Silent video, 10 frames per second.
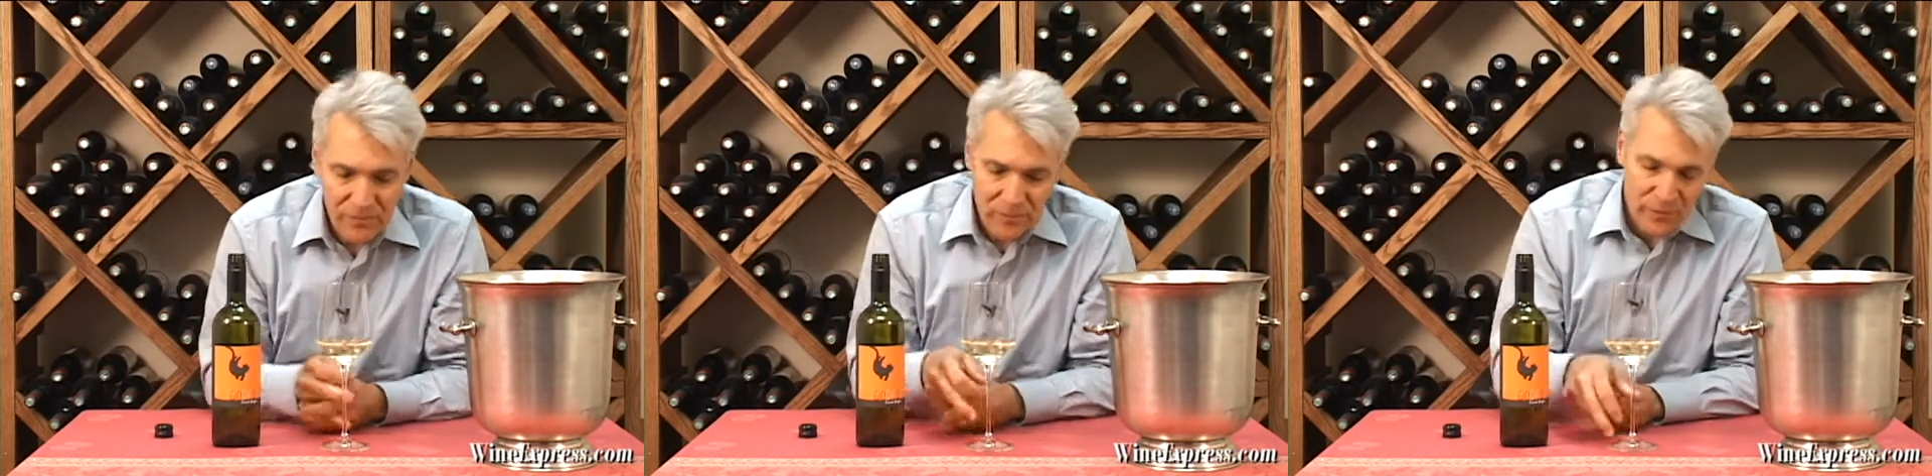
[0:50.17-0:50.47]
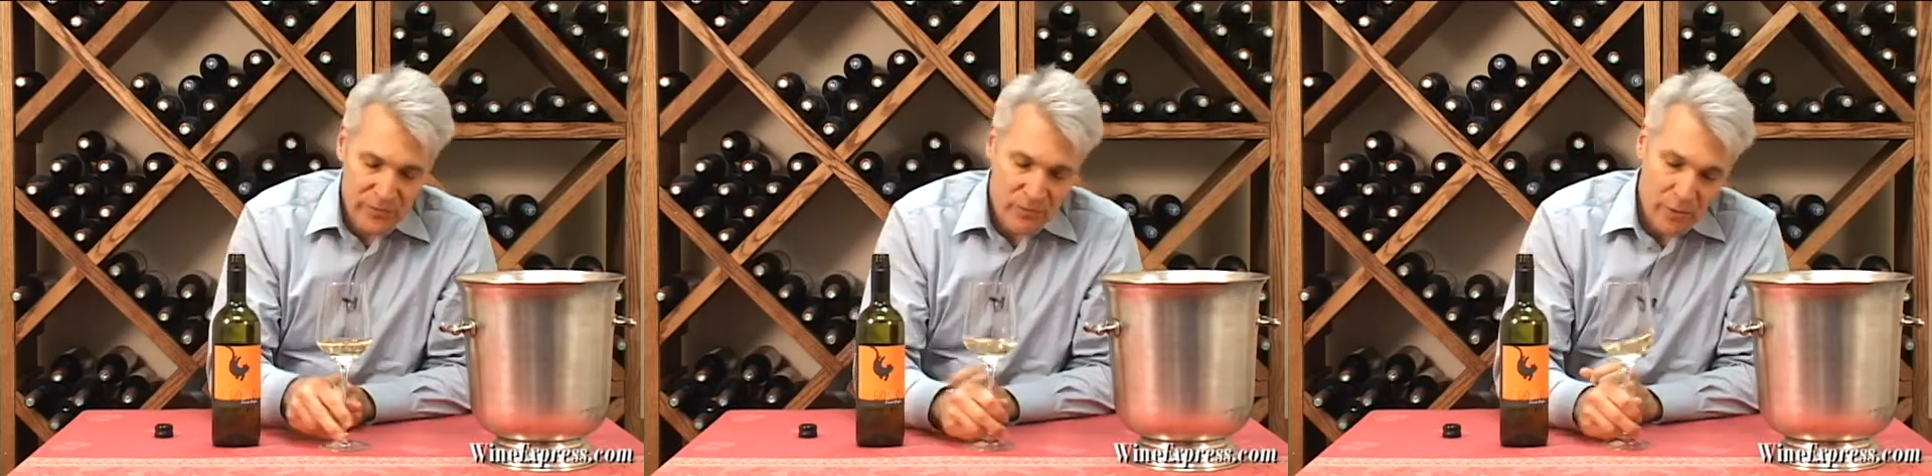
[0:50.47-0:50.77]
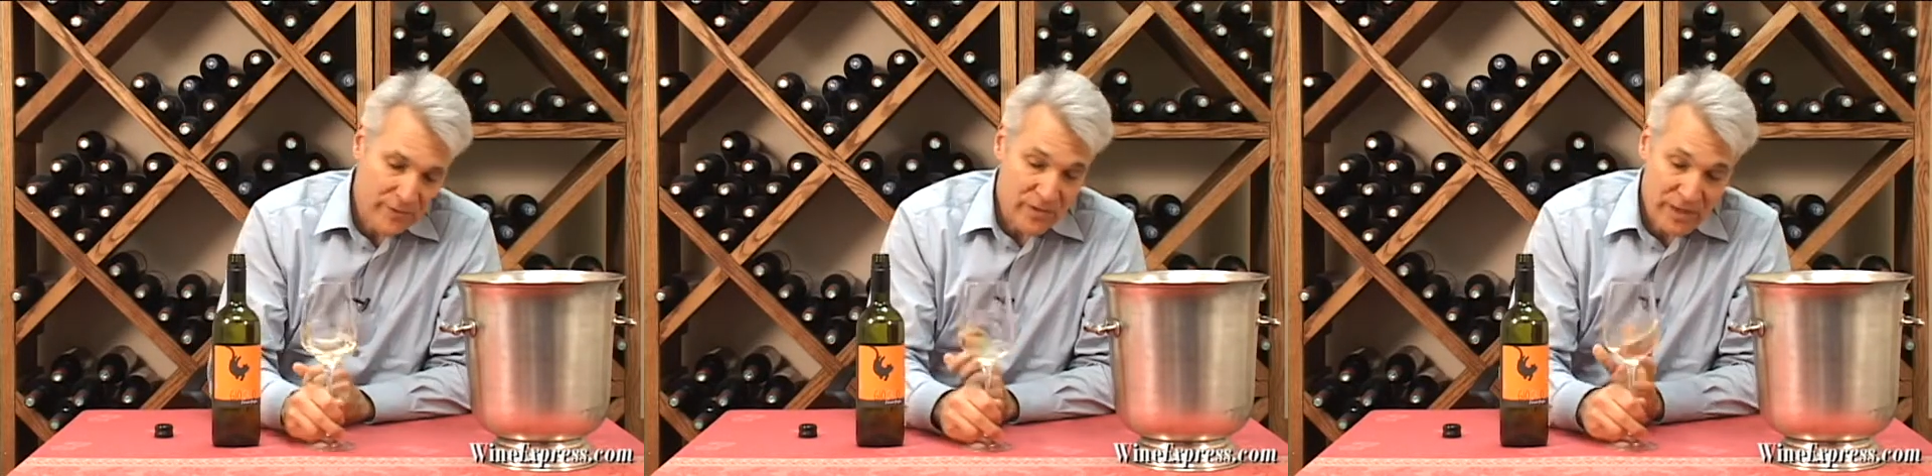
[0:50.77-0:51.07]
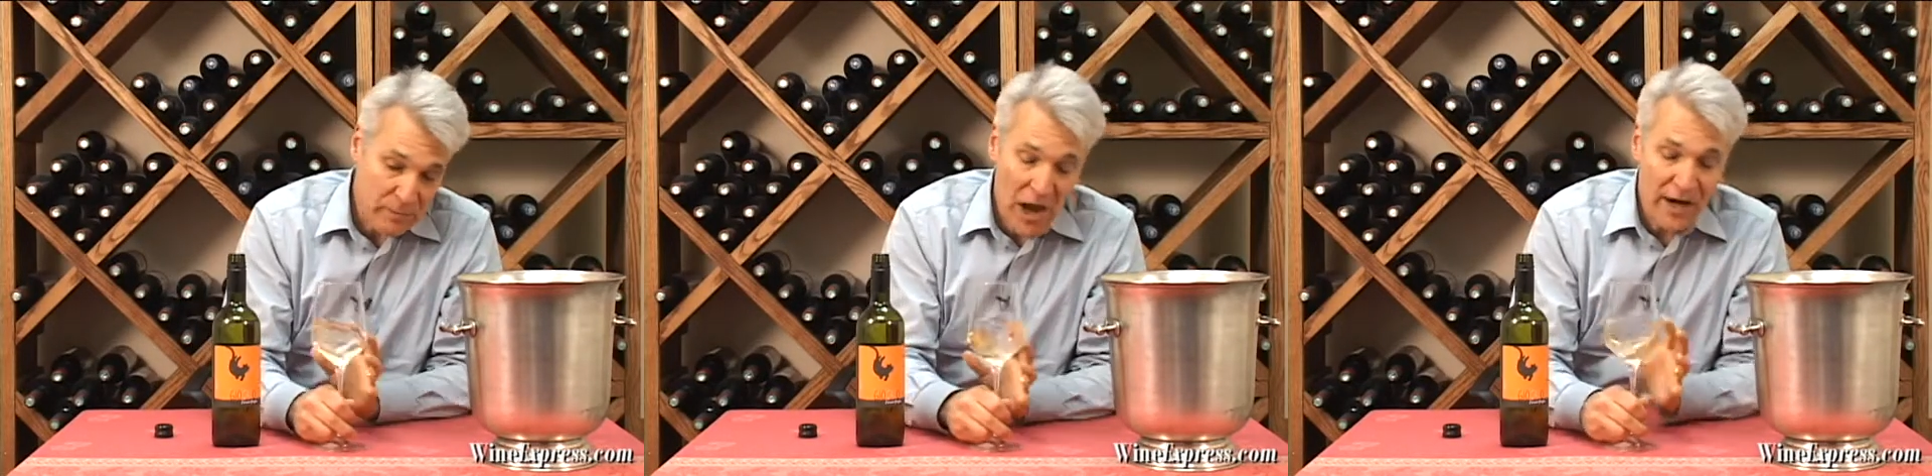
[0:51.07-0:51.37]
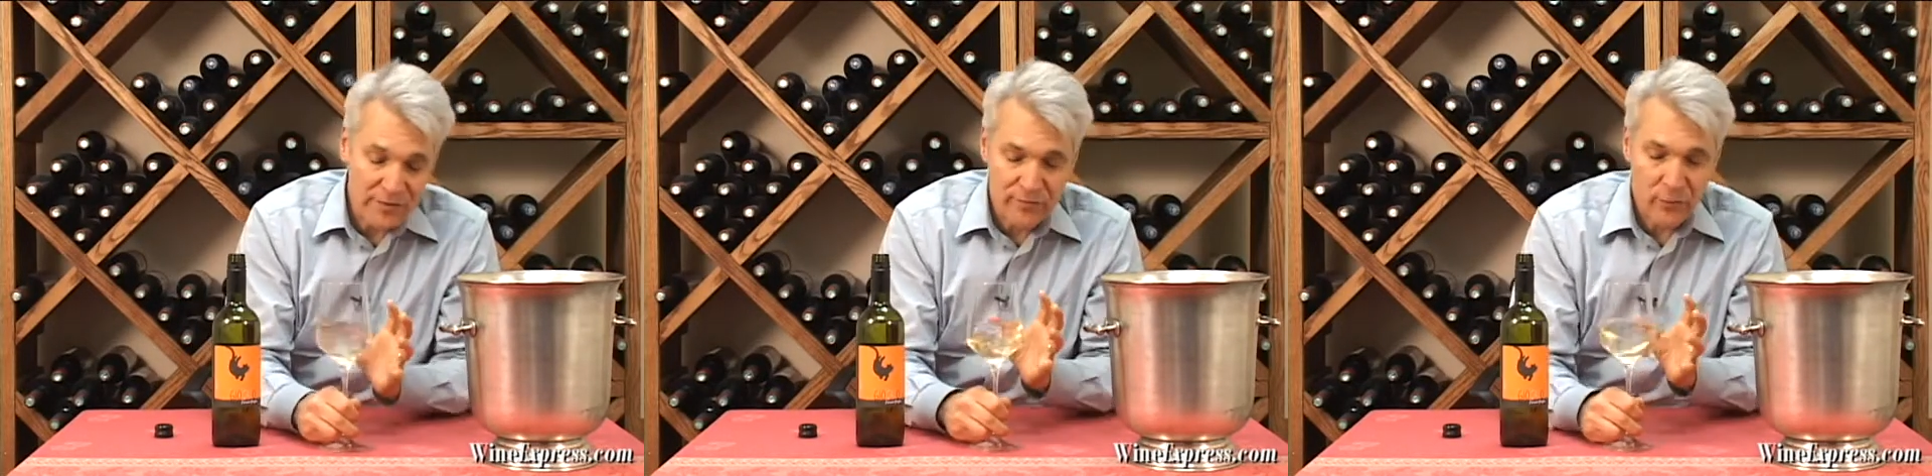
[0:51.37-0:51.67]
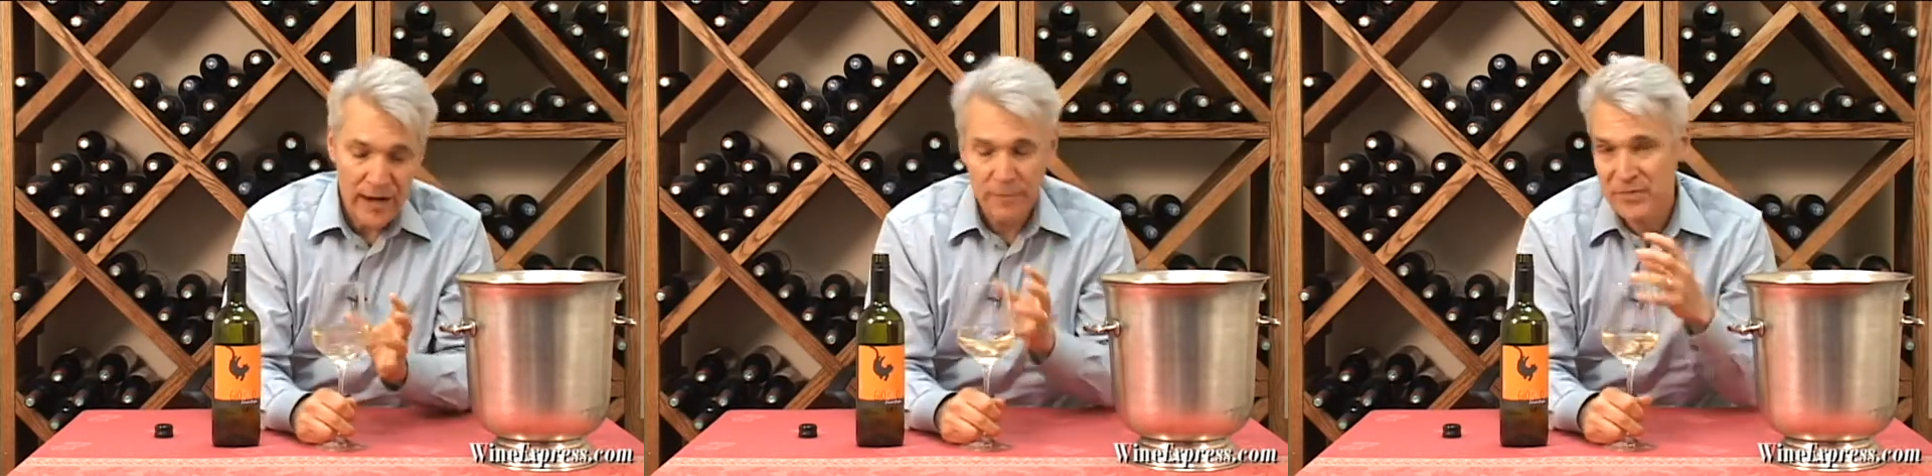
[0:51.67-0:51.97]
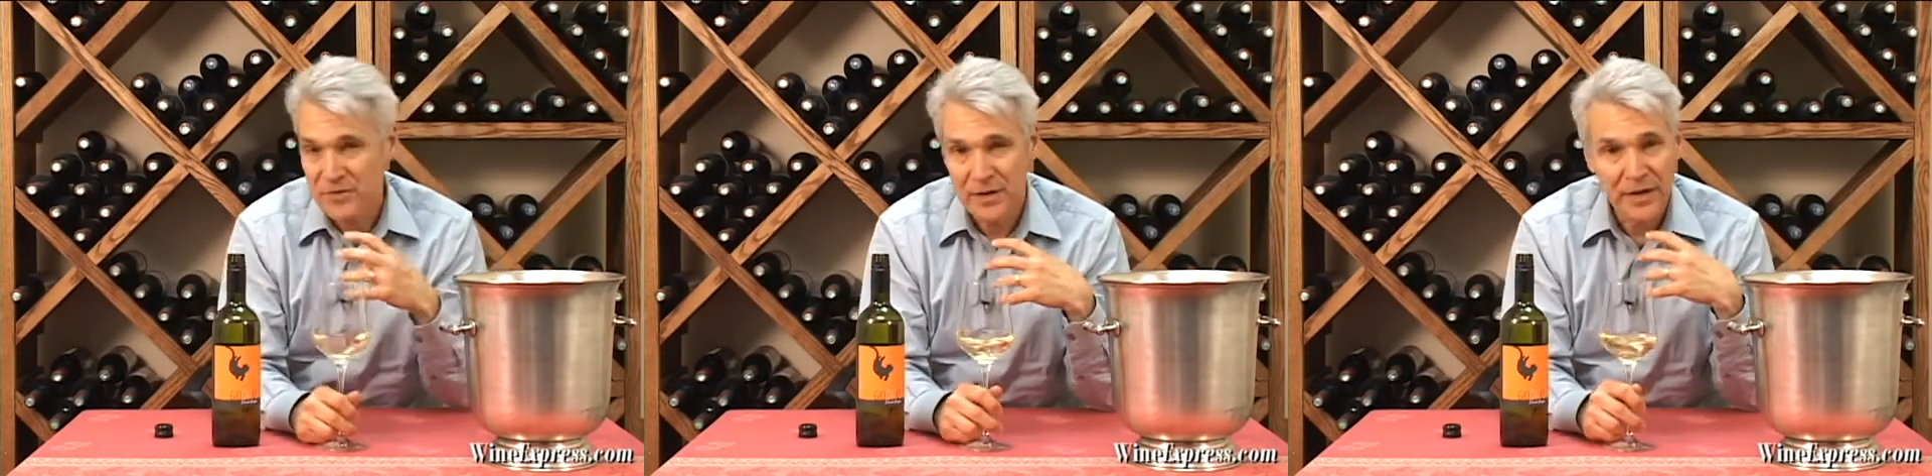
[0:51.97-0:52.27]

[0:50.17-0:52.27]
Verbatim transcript: also growing the same kinds of grapes